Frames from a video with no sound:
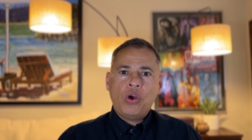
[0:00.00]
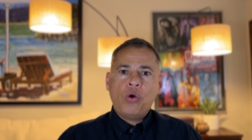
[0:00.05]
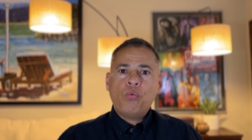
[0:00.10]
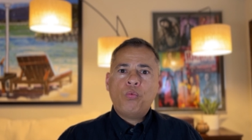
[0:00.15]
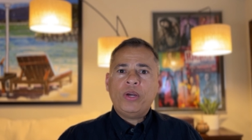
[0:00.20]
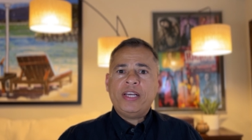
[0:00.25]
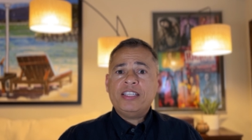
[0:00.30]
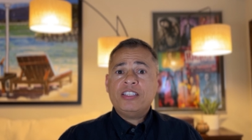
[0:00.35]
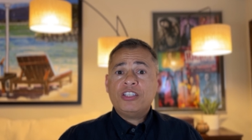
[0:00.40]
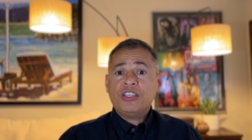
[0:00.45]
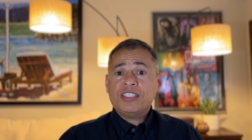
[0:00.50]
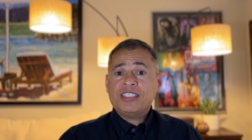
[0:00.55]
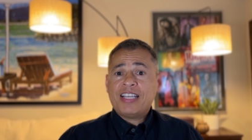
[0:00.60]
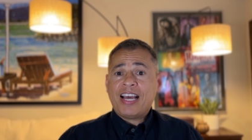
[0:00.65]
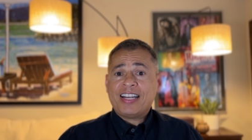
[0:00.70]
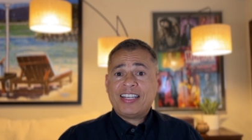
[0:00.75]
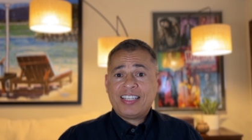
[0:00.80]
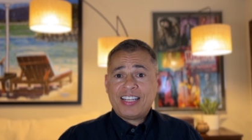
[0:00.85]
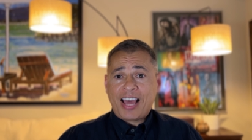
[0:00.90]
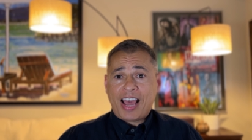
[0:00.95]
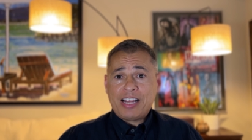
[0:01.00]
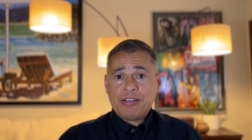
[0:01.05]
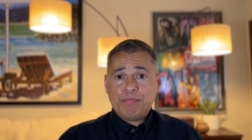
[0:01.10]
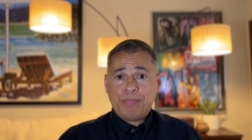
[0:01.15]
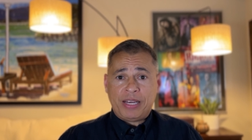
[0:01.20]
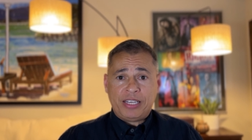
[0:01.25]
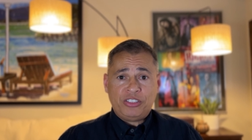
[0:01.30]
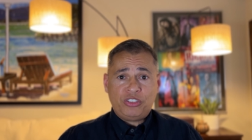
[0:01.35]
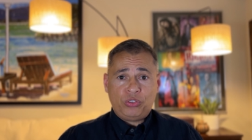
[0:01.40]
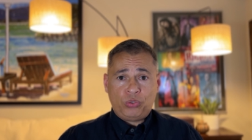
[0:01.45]
We looked at land
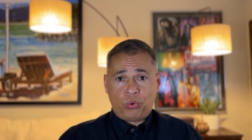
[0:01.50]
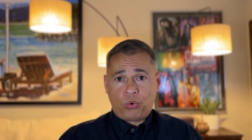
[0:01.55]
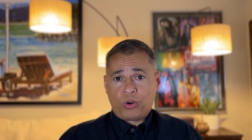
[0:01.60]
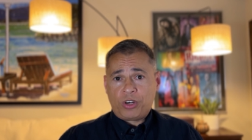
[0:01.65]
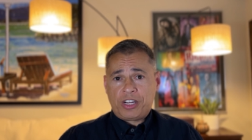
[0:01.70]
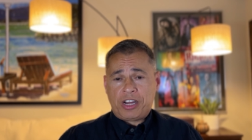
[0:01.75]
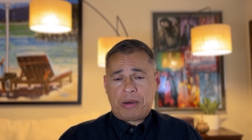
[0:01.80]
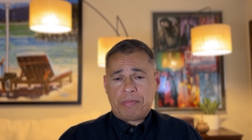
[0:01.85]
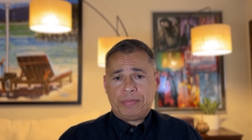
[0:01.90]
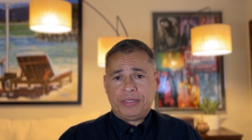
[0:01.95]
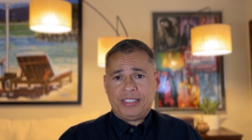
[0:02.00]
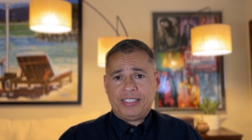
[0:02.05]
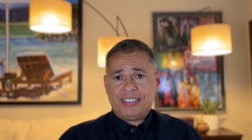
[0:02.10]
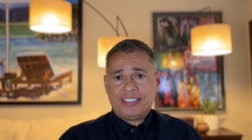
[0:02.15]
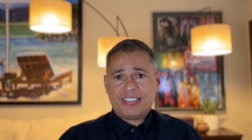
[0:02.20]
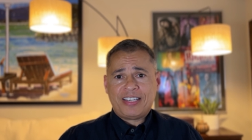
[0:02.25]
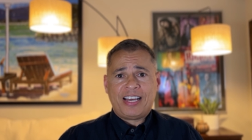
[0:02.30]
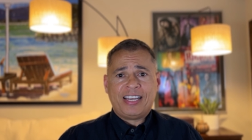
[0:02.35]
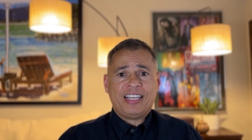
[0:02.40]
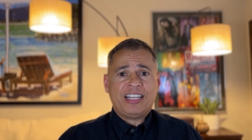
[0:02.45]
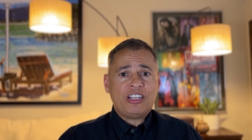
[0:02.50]
based tour companies like